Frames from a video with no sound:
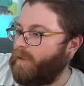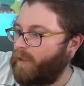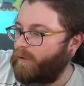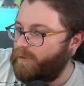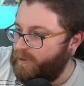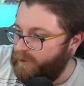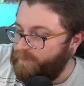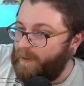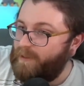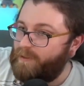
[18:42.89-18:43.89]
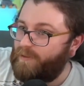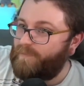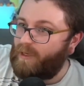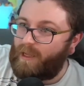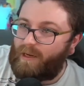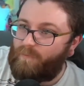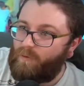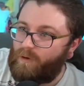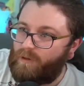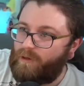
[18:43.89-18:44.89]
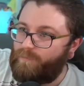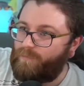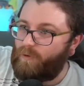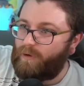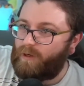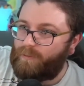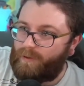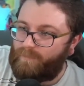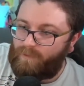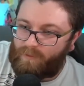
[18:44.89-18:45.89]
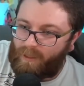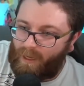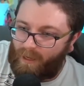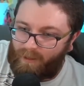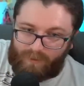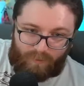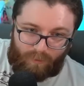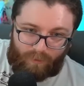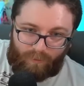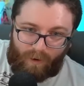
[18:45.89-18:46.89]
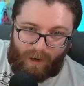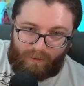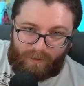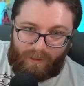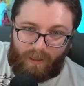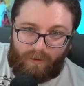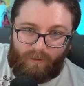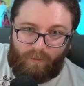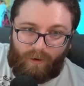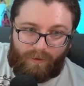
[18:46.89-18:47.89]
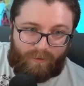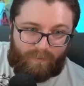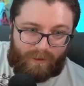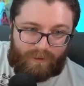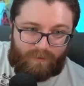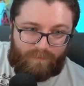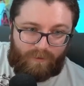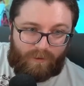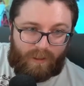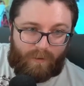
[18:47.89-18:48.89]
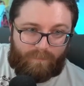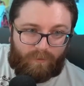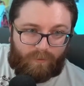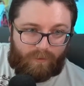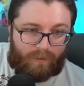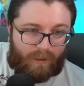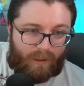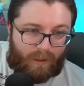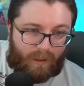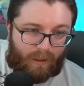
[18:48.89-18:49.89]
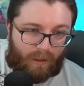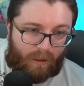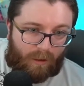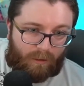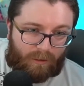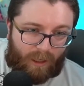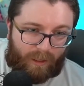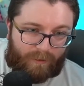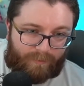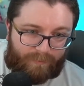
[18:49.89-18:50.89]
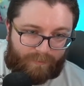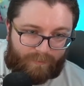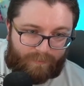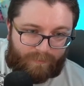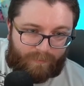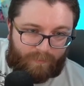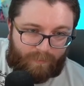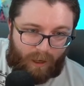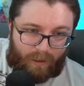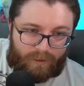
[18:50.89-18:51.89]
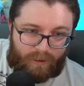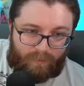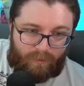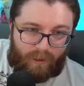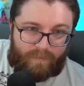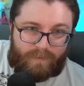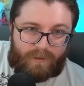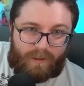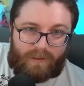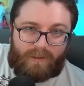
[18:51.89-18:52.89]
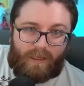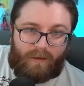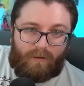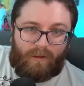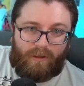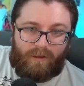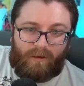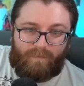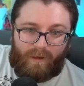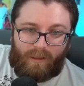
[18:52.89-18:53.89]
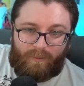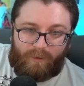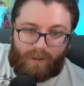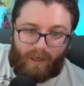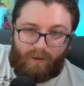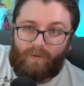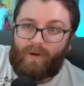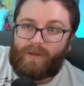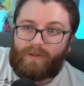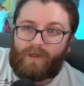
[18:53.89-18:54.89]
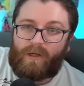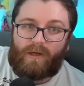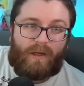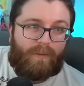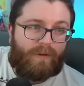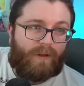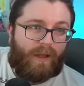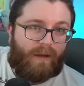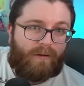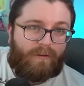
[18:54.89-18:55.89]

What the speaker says: I know it's expensive and not everyone can afford it, but if you can, it's worthwhile to get underwear that makes you feel comfortable. Hold on. Boxer briefs. Let's take a look at the available color range, huh? How about that?